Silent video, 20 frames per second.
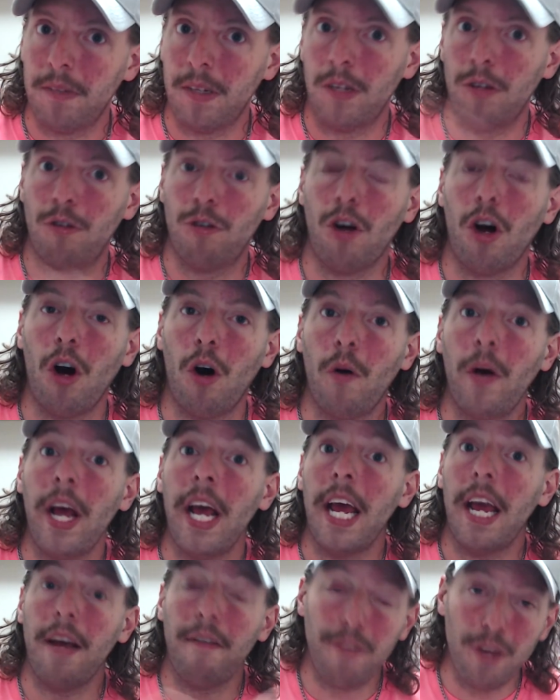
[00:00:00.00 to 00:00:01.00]
So,
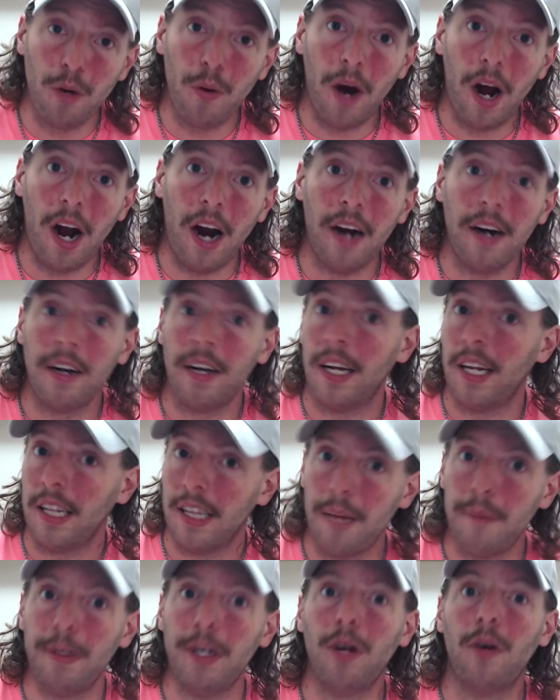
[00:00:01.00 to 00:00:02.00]
if you are,
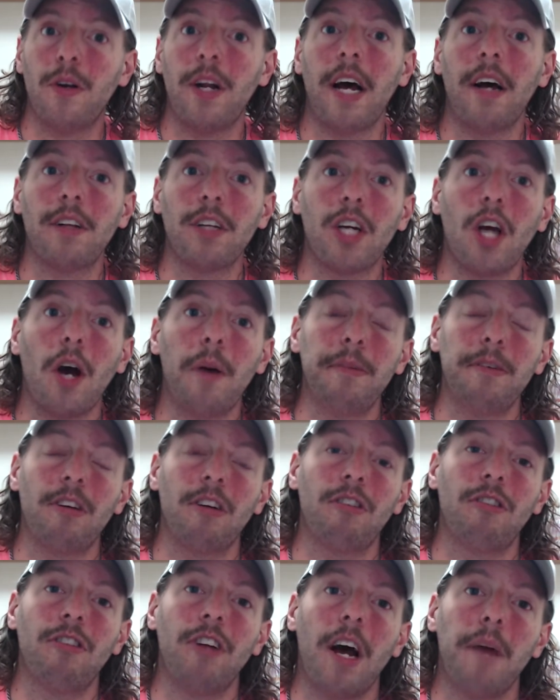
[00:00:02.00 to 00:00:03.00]
let me know down in the comment
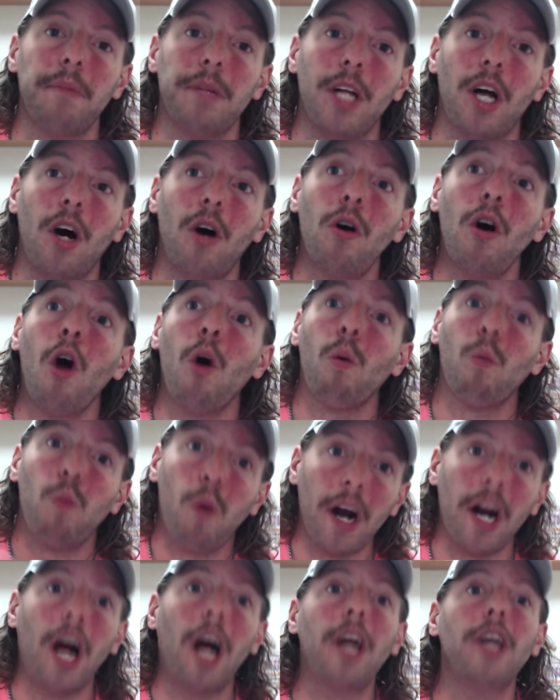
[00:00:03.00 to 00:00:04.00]
section down below.
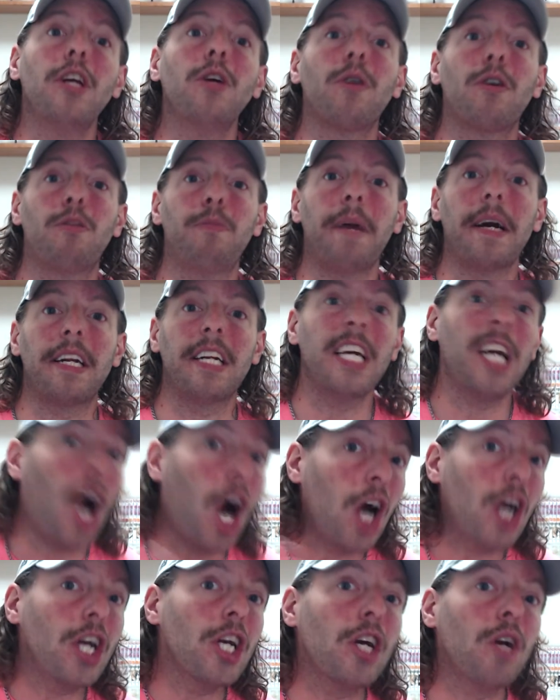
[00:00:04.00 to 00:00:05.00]
What are you expecting?
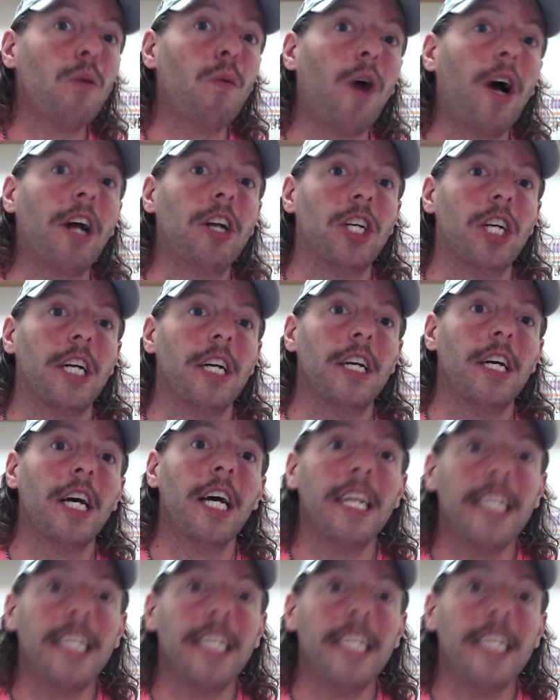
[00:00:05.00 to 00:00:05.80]
Are you going to watch it?